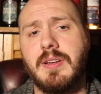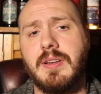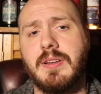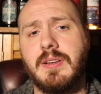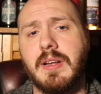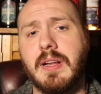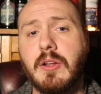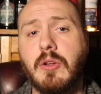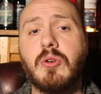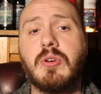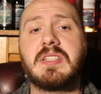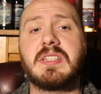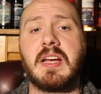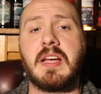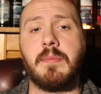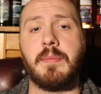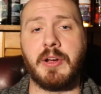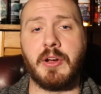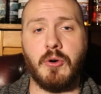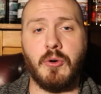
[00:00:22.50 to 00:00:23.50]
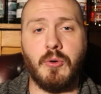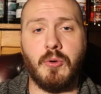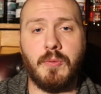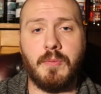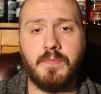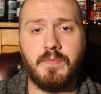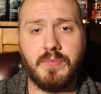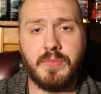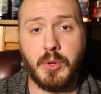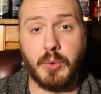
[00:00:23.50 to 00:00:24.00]
A long time ago,
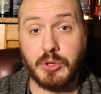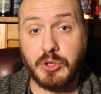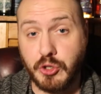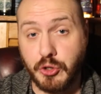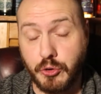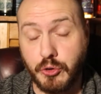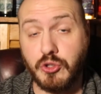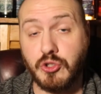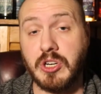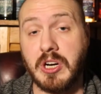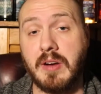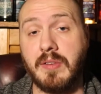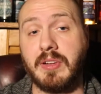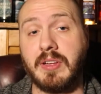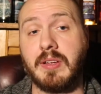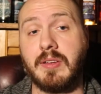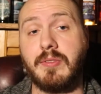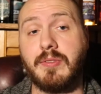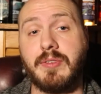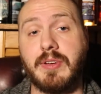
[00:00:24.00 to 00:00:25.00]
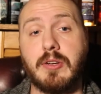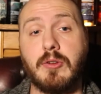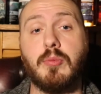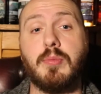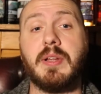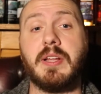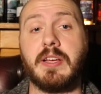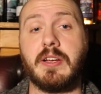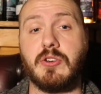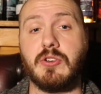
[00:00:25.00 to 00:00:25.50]
there were two travelling fiddle
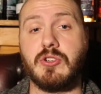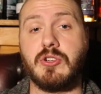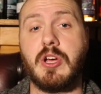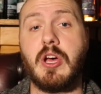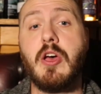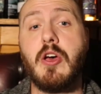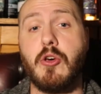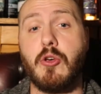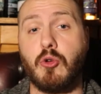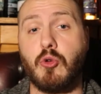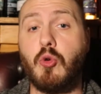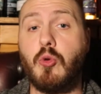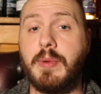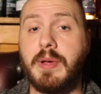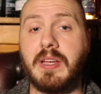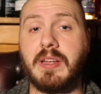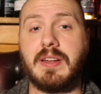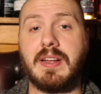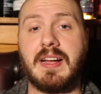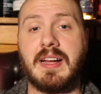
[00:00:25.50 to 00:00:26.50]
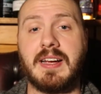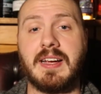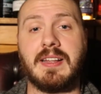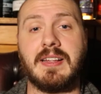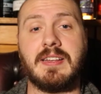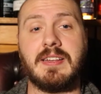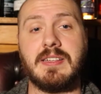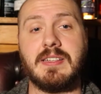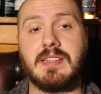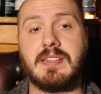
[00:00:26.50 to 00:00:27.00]
players roaming the
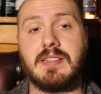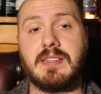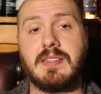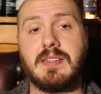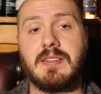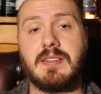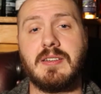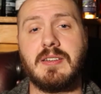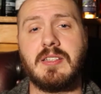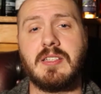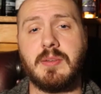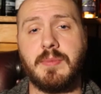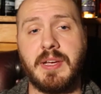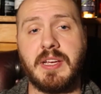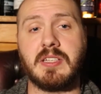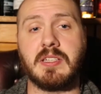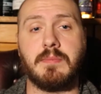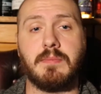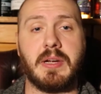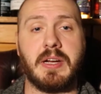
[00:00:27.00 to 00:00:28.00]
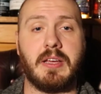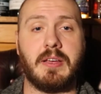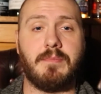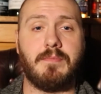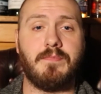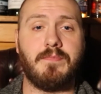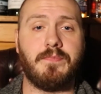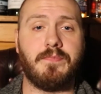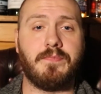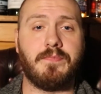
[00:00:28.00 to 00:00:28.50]
Highlands to make some money.
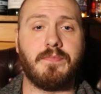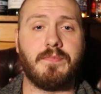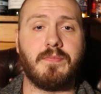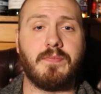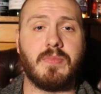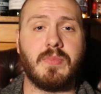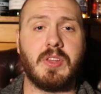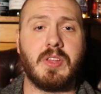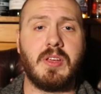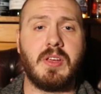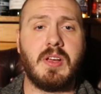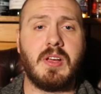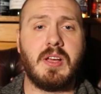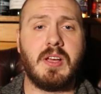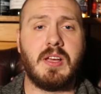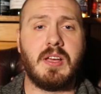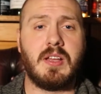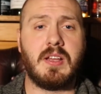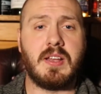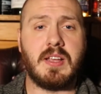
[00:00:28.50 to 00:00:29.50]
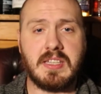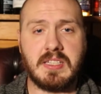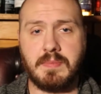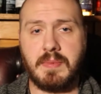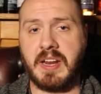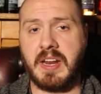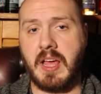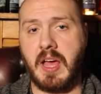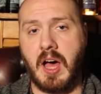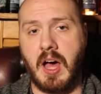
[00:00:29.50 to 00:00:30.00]
As
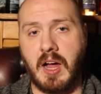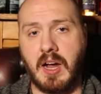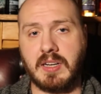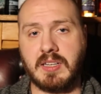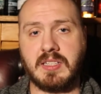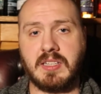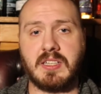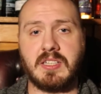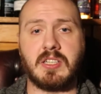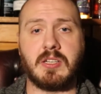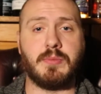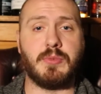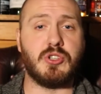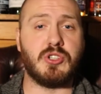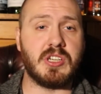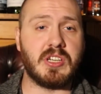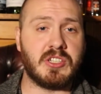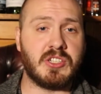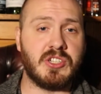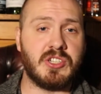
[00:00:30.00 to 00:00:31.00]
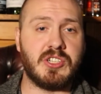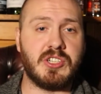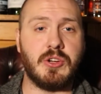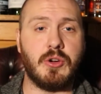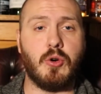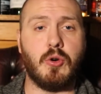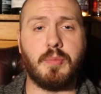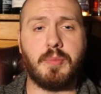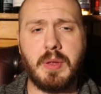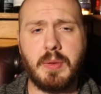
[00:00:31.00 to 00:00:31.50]
many artists or musicians
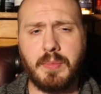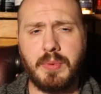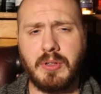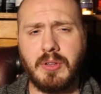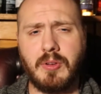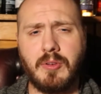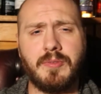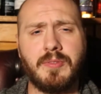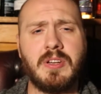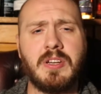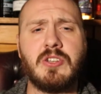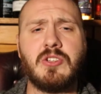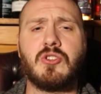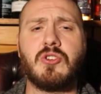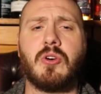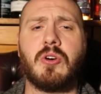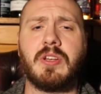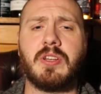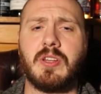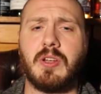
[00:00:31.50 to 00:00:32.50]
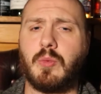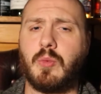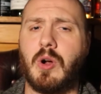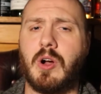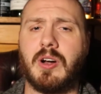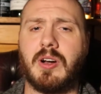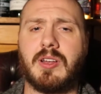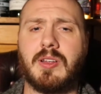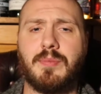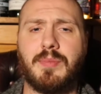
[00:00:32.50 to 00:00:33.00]
know, people often enjoyed their
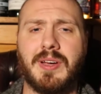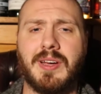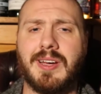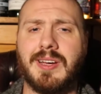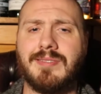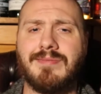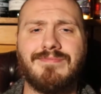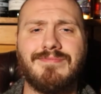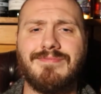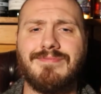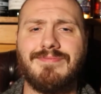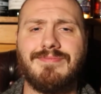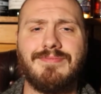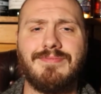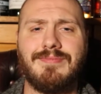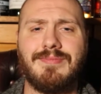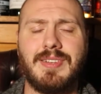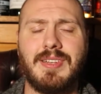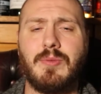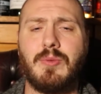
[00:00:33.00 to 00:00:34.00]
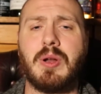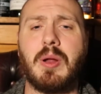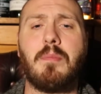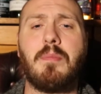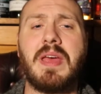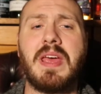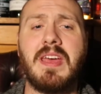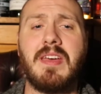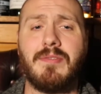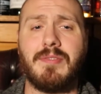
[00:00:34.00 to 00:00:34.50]
work, but they don't want to
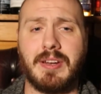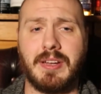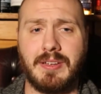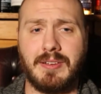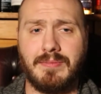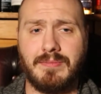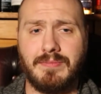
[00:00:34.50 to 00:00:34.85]
pay for it.